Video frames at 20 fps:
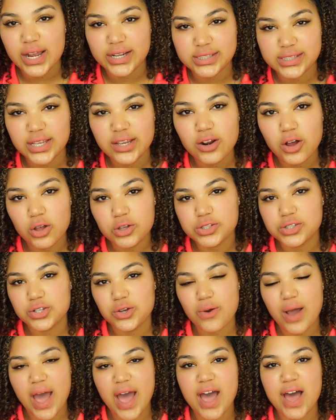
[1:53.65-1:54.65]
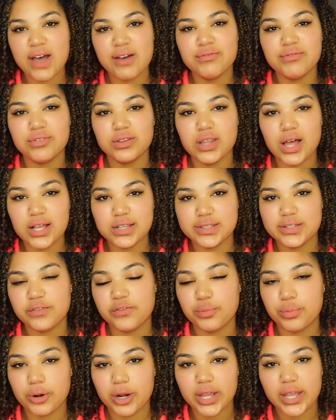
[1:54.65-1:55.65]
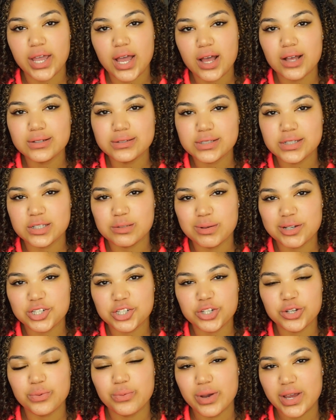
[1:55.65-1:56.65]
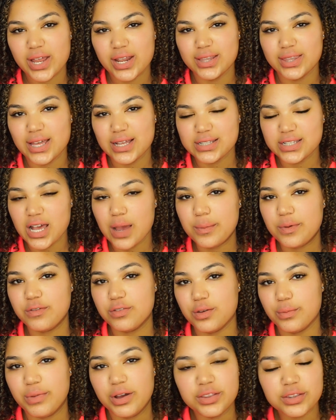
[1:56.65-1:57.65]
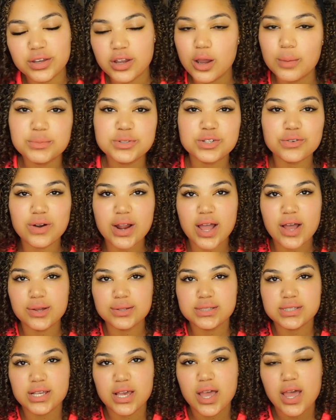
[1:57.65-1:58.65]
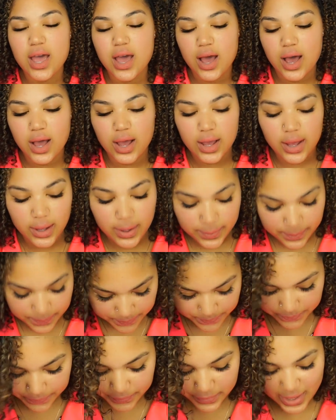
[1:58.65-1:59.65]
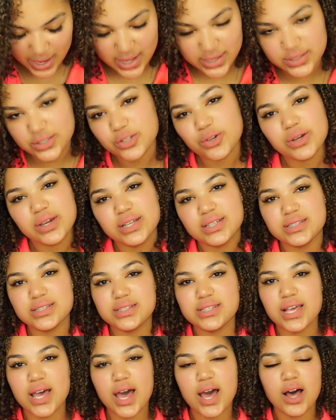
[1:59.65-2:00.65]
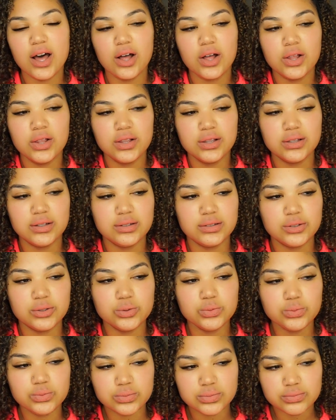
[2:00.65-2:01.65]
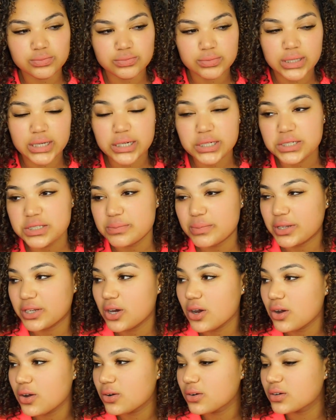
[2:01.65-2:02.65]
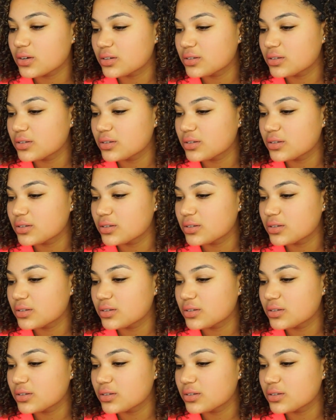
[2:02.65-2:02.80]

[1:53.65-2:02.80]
I did also have lots of breakouts, especially when that time of the month comes around. As you can tell, oh, there goes my dog.